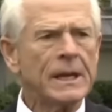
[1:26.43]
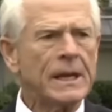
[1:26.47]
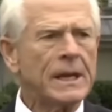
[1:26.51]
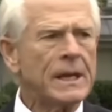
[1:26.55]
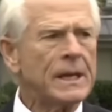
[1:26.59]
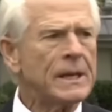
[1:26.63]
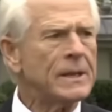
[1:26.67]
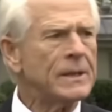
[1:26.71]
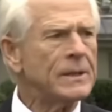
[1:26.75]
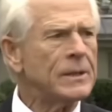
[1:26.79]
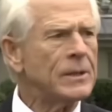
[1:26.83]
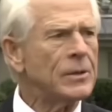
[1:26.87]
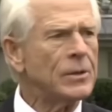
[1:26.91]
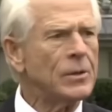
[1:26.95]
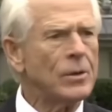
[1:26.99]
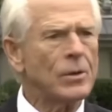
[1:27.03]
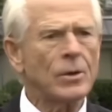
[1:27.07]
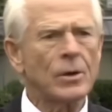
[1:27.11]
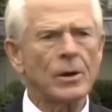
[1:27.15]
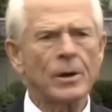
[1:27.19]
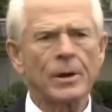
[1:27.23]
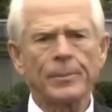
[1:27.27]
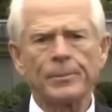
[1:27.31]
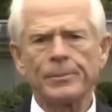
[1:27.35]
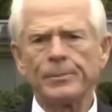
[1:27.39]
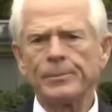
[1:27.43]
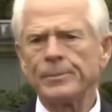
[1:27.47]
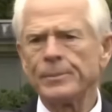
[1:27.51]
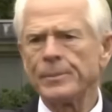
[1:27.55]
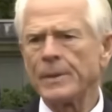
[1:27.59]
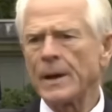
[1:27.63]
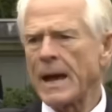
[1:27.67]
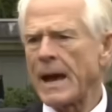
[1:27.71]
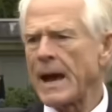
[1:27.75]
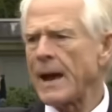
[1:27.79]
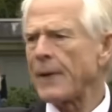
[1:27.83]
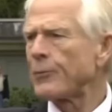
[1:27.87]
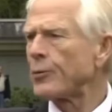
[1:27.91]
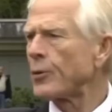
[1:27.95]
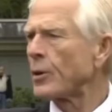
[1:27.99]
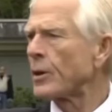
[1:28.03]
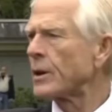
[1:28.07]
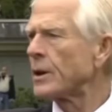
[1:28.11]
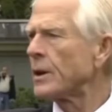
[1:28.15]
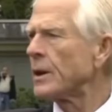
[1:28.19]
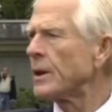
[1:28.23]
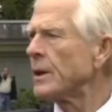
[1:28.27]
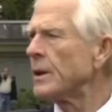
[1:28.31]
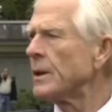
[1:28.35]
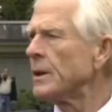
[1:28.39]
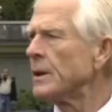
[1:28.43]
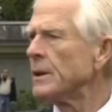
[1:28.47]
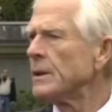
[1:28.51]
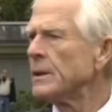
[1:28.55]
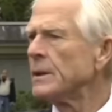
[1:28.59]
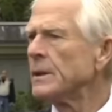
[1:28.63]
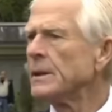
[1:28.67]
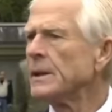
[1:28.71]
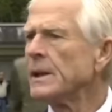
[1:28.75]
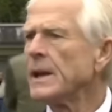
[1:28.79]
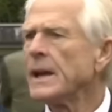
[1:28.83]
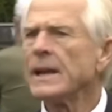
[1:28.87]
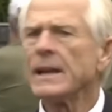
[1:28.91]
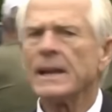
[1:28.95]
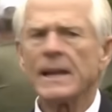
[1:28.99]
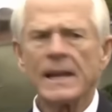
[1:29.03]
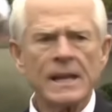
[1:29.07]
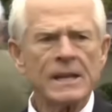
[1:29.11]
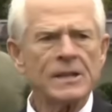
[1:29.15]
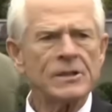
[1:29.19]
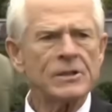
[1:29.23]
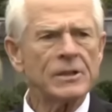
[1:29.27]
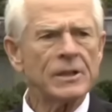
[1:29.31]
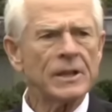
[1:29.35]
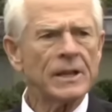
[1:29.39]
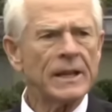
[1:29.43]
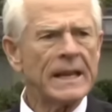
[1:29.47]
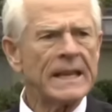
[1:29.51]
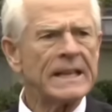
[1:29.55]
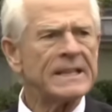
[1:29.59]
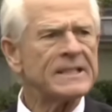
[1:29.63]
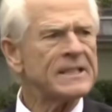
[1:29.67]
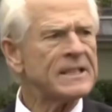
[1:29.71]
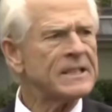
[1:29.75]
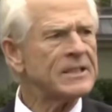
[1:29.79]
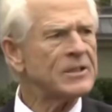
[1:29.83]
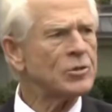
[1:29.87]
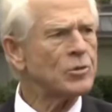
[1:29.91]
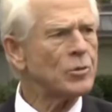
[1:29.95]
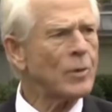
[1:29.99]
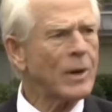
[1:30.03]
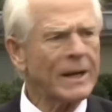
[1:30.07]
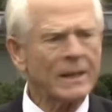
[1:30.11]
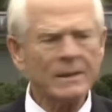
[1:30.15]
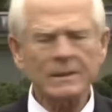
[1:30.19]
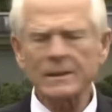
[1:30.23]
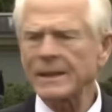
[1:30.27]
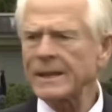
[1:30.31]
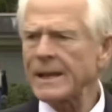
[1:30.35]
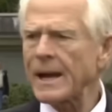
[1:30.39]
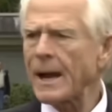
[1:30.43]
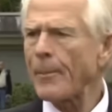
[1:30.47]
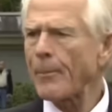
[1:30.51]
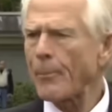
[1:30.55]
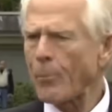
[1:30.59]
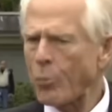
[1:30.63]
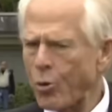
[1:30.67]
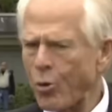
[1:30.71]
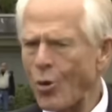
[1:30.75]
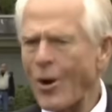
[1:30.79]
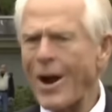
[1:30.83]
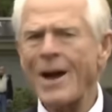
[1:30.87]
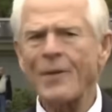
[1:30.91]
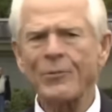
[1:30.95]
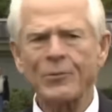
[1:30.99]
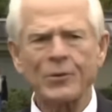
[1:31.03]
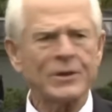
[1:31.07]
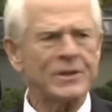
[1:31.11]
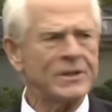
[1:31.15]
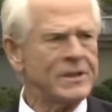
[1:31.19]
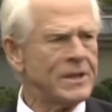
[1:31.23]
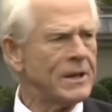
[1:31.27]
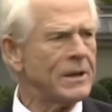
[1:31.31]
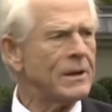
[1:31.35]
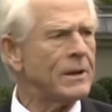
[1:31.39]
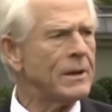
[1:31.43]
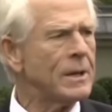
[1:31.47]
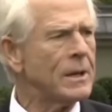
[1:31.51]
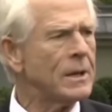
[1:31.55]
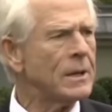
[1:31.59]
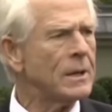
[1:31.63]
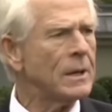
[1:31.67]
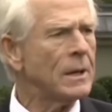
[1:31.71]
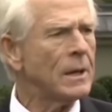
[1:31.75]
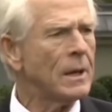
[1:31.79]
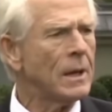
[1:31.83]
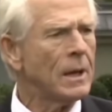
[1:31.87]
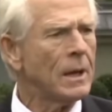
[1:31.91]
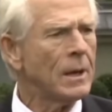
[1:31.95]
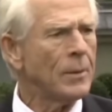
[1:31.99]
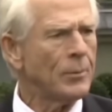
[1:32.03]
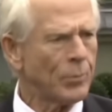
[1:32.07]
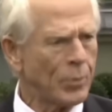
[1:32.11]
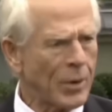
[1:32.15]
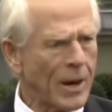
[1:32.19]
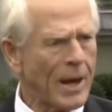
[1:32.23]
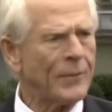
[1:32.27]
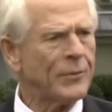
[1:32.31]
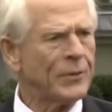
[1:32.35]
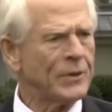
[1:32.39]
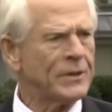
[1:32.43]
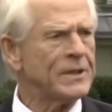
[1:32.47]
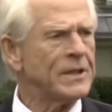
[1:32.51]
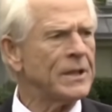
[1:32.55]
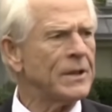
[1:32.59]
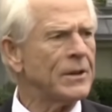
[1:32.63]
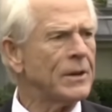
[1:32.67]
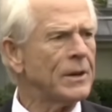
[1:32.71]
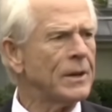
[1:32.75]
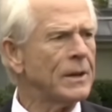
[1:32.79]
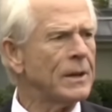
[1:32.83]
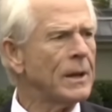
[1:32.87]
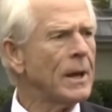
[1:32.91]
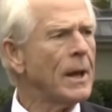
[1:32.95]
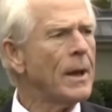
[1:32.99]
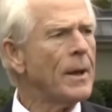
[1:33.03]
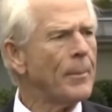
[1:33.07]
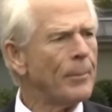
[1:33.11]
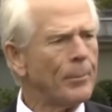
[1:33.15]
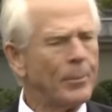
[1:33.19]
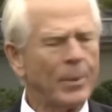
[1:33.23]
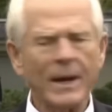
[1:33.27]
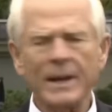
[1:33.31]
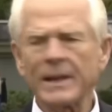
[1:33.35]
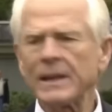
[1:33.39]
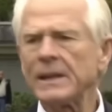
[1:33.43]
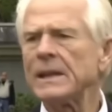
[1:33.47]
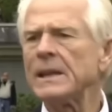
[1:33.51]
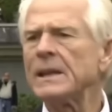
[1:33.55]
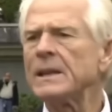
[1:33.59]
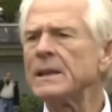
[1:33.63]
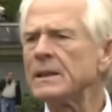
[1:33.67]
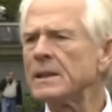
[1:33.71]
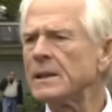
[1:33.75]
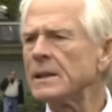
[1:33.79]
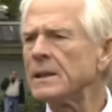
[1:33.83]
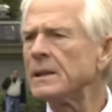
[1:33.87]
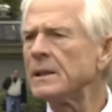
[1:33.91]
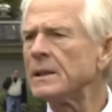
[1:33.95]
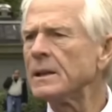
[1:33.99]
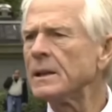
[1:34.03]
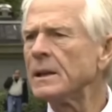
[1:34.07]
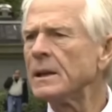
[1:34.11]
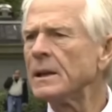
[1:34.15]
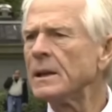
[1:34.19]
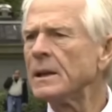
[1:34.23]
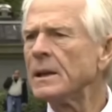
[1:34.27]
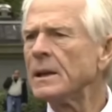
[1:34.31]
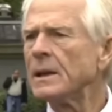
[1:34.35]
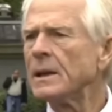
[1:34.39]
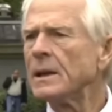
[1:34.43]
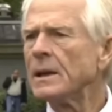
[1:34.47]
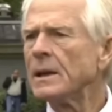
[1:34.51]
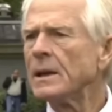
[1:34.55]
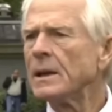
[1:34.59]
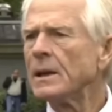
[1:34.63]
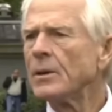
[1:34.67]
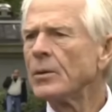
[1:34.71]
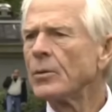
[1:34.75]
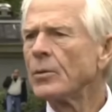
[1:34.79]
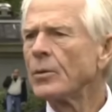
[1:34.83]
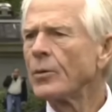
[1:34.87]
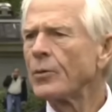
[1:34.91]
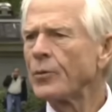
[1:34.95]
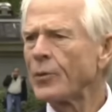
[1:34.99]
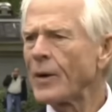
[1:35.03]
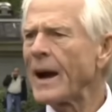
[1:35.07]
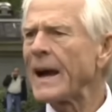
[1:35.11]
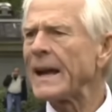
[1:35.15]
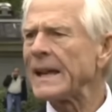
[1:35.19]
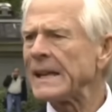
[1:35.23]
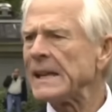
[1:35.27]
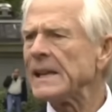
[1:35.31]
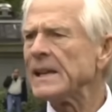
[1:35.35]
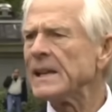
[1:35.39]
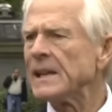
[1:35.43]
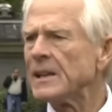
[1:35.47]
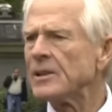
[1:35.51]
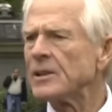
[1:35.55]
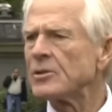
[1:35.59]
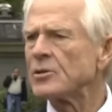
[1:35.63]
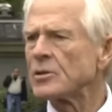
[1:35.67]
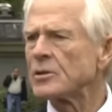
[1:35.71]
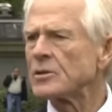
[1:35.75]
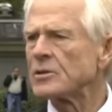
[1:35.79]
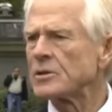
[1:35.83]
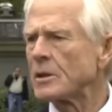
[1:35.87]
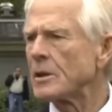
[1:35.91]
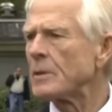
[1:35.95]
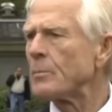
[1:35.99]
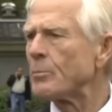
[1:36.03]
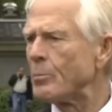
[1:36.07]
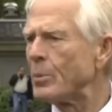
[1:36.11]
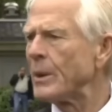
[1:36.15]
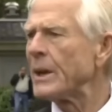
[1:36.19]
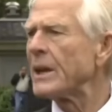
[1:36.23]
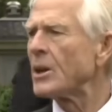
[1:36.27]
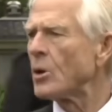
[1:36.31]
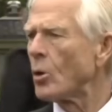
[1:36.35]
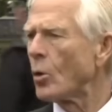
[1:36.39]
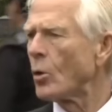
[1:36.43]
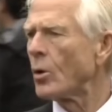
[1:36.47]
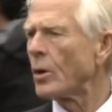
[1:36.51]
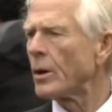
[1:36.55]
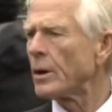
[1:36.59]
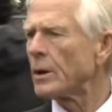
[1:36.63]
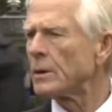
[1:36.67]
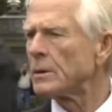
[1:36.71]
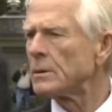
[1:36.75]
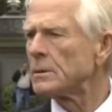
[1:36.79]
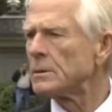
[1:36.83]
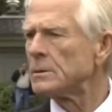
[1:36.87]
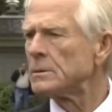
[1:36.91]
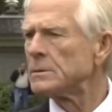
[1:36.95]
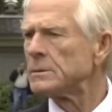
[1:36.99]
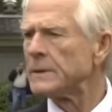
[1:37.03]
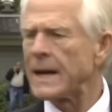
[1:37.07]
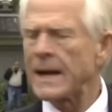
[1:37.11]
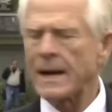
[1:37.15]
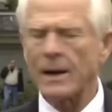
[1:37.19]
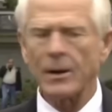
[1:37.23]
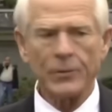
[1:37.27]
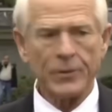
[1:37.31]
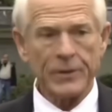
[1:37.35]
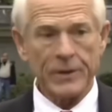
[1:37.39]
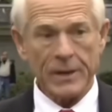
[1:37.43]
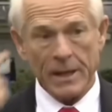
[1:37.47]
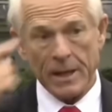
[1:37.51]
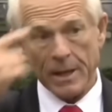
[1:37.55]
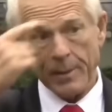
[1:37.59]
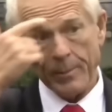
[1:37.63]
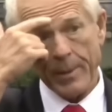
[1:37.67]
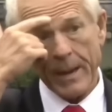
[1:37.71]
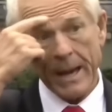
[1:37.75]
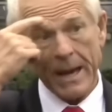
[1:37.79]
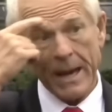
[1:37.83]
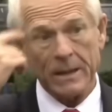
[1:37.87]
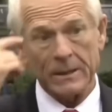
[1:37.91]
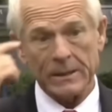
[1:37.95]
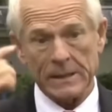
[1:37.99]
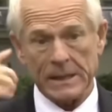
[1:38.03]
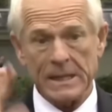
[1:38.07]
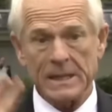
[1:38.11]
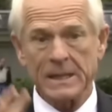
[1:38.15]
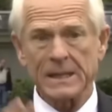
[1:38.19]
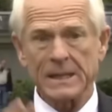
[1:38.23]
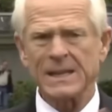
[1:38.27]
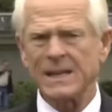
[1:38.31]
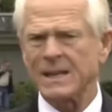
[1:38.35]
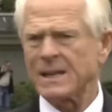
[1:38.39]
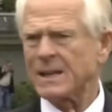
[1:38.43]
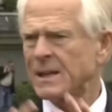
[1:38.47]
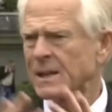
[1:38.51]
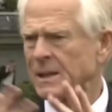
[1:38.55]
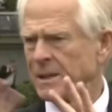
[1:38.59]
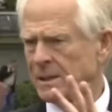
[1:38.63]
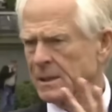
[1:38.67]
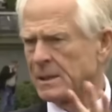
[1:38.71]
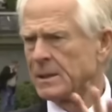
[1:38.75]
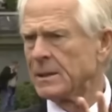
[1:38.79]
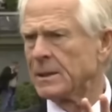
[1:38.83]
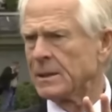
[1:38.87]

into Europe, Africa, and Asia. It's strictly profiteering by the Indian refining industry, big oil. Now think about India